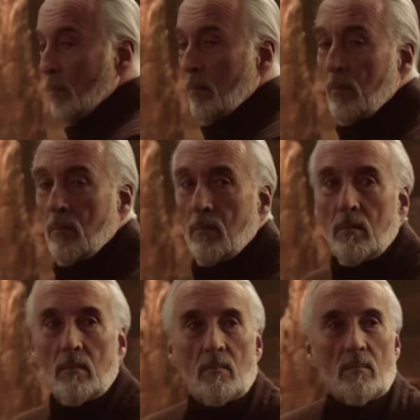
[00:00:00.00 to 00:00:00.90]
first
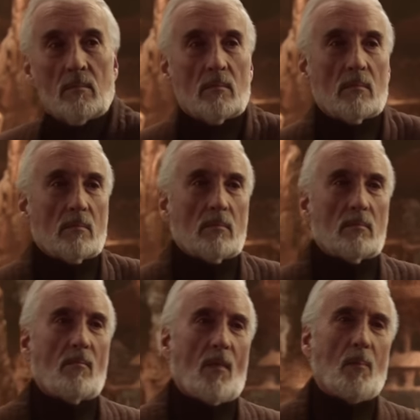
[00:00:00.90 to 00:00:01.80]
movie filmed
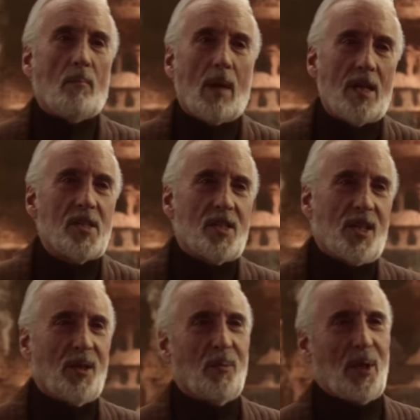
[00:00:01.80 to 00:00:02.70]
completely with
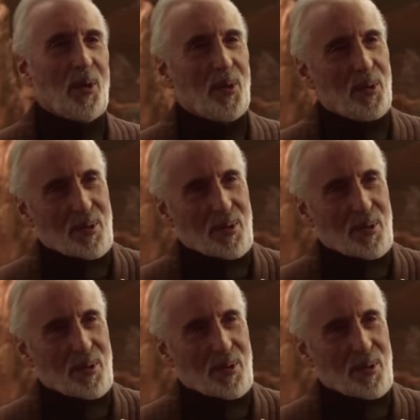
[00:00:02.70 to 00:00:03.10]
digital cameras,